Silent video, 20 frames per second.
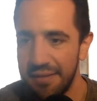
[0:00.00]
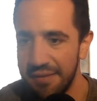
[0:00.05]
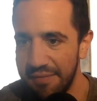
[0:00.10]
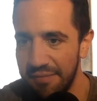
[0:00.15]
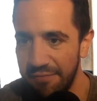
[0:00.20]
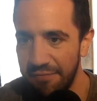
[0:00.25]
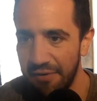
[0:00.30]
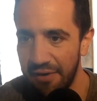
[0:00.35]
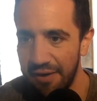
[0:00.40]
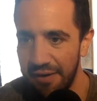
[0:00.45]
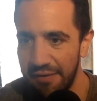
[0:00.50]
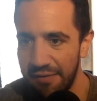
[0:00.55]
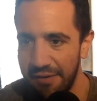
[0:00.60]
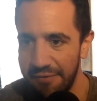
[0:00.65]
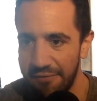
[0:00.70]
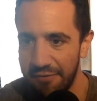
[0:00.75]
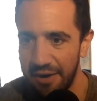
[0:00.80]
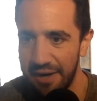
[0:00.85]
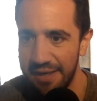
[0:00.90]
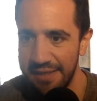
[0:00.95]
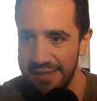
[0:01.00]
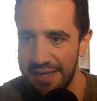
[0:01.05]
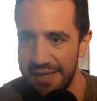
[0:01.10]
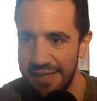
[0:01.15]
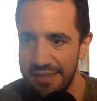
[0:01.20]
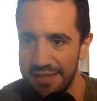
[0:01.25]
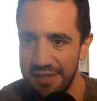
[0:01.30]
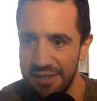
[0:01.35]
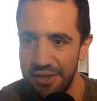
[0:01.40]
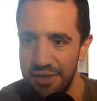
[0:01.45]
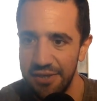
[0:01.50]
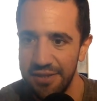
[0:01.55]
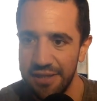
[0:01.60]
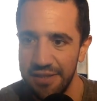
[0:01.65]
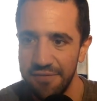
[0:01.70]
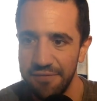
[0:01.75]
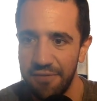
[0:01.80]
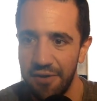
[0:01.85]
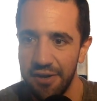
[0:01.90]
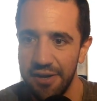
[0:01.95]
Violet says, dude,
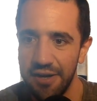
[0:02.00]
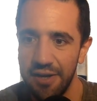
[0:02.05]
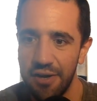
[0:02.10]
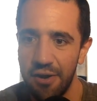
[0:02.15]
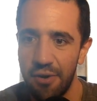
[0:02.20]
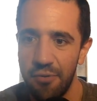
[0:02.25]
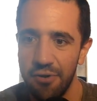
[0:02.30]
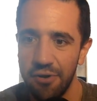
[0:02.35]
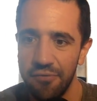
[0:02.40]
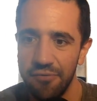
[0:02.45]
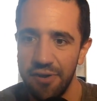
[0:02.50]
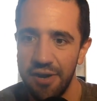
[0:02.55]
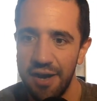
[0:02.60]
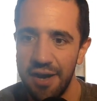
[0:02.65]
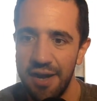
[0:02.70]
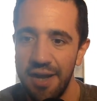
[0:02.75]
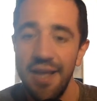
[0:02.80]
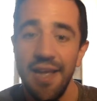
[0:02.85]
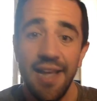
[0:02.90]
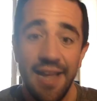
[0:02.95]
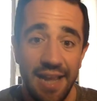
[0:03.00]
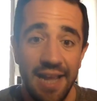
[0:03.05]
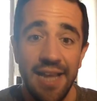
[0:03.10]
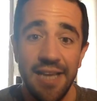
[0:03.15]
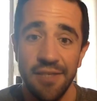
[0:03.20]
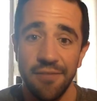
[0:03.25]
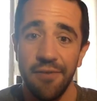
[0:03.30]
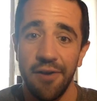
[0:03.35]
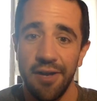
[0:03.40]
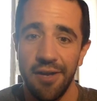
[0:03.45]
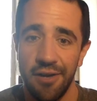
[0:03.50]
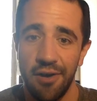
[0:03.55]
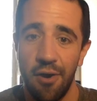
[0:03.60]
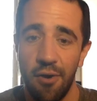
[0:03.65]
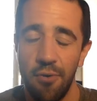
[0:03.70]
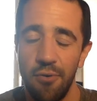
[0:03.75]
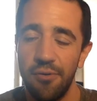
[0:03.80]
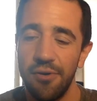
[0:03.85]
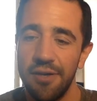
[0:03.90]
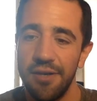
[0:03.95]
that's fucking cold of her. It is fucking
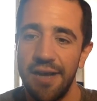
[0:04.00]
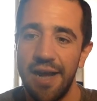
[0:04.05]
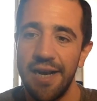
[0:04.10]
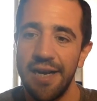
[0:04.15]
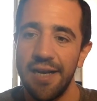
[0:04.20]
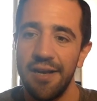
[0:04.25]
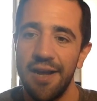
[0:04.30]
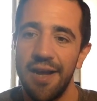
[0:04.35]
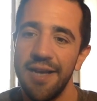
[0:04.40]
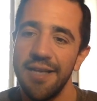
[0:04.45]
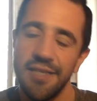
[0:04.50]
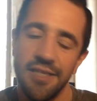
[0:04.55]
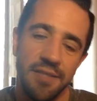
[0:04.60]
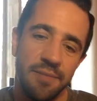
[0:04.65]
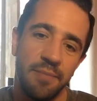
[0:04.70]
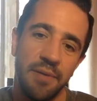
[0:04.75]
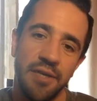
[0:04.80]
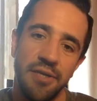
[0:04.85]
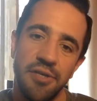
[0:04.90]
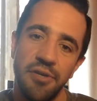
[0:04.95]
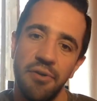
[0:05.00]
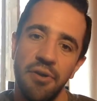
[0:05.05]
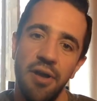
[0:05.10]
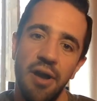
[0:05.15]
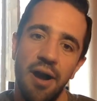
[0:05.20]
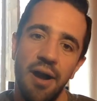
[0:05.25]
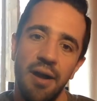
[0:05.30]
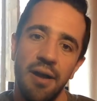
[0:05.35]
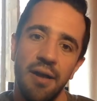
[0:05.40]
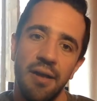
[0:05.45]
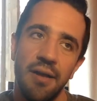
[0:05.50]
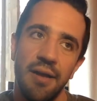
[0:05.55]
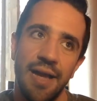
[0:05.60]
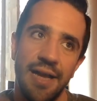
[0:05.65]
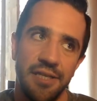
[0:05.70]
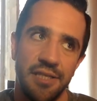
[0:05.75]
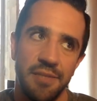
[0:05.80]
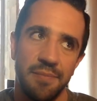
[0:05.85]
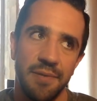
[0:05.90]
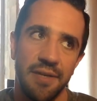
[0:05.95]
cold. And like, just because you're young
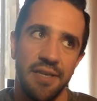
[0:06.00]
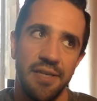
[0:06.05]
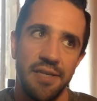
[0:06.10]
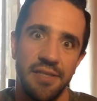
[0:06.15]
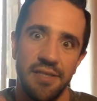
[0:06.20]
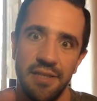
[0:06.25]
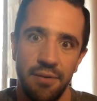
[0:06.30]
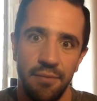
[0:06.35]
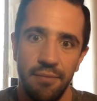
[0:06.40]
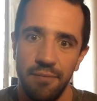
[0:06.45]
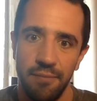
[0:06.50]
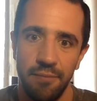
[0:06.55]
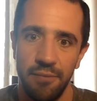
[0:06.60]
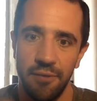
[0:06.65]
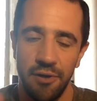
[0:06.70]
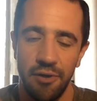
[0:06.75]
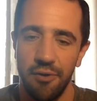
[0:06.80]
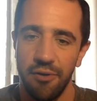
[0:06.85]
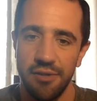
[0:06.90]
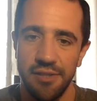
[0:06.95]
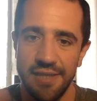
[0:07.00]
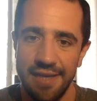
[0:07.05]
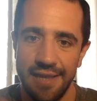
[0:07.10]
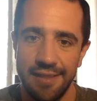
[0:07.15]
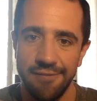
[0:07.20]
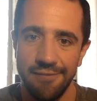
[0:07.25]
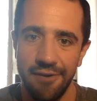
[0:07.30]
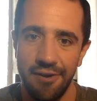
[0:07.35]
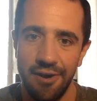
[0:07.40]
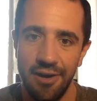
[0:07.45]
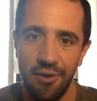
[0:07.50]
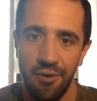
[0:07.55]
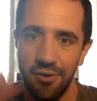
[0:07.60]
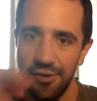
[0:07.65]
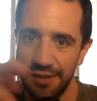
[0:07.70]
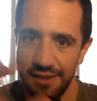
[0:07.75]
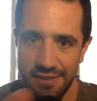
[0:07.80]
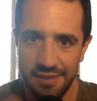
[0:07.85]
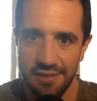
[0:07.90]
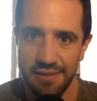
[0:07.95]
and just because you were not together very long
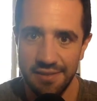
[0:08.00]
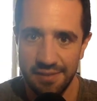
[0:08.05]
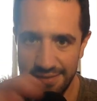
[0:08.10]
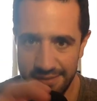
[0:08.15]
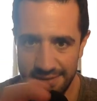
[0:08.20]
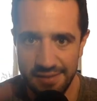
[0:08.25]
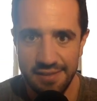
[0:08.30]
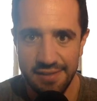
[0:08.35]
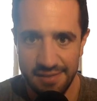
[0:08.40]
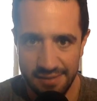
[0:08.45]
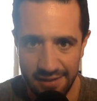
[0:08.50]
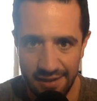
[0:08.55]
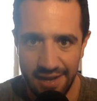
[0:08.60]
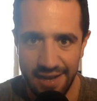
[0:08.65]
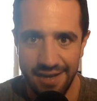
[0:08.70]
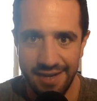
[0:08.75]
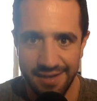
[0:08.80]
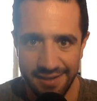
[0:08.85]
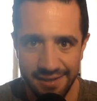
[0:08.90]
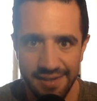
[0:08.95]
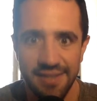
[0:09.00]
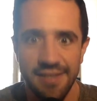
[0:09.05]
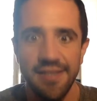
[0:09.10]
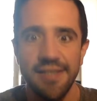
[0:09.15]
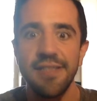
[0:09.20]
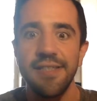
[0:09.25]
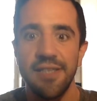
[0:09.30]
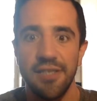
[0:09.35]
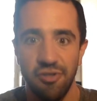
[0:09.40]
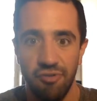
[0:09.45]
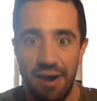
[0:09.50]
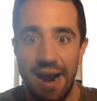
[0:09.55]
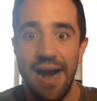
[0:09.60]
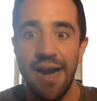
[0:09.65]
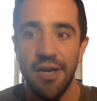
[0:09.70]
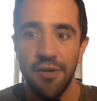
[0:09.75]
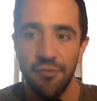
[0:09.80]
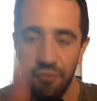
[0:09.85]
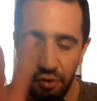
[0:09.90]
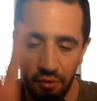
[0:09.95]
doesn't like
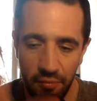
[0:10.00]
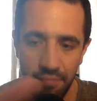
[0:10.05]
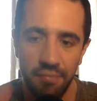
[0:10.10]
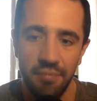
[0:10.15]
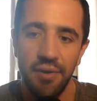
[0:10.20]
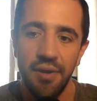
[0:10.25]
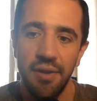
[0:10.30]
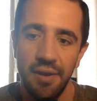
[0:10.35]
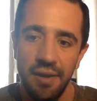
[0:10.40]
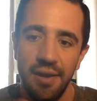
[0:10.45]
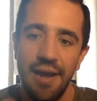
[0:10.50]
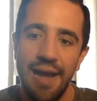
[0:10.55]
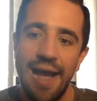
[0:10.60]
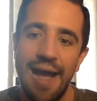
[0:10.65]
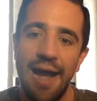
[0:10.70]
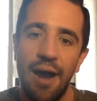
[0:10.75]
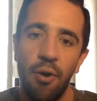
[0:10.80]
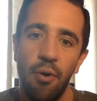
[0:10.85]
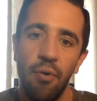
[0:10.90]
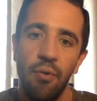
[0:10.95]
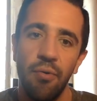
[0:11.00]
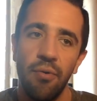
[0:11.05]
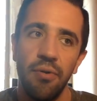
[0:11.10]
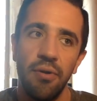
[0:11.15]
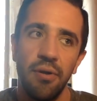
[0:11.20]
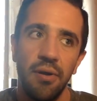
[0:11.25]
detract from how